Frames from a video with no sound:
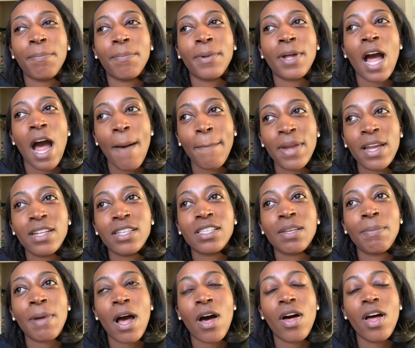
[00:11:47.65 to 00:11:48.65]
comments
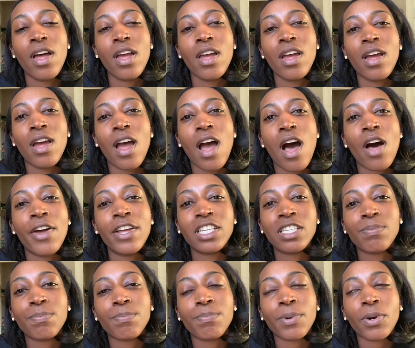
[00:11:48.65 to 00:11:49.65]
about how
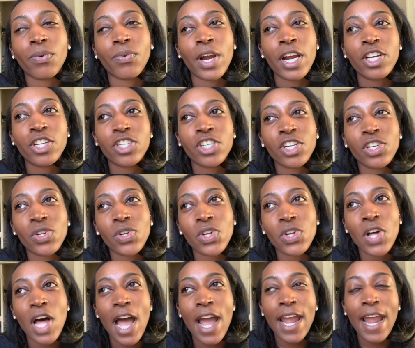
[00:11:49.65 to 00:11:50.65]

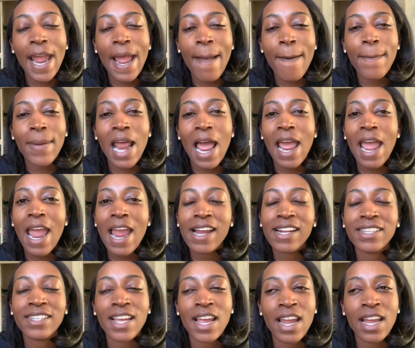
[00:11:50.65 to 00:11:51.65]
inspirational I am, and I
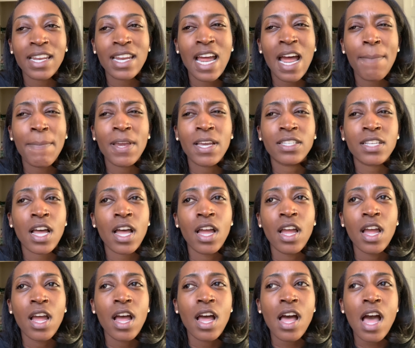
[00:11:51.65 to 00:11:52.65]
hate saying that because
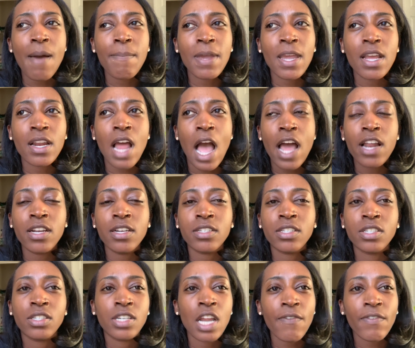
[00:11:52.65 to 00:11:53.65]
I mean, I
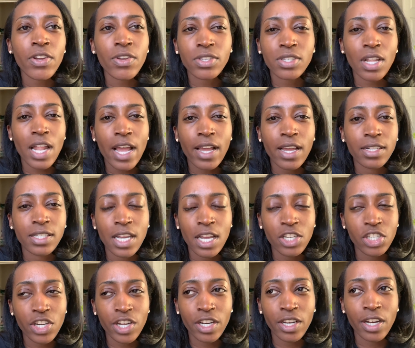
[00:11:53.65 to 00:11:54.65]
never used to like
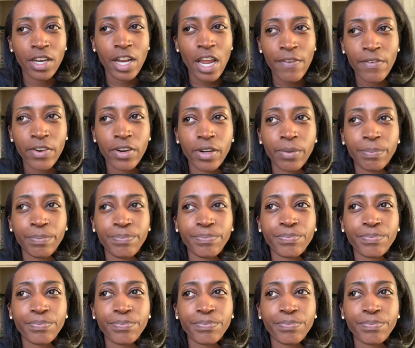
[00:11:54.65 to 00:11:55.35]
attention, never,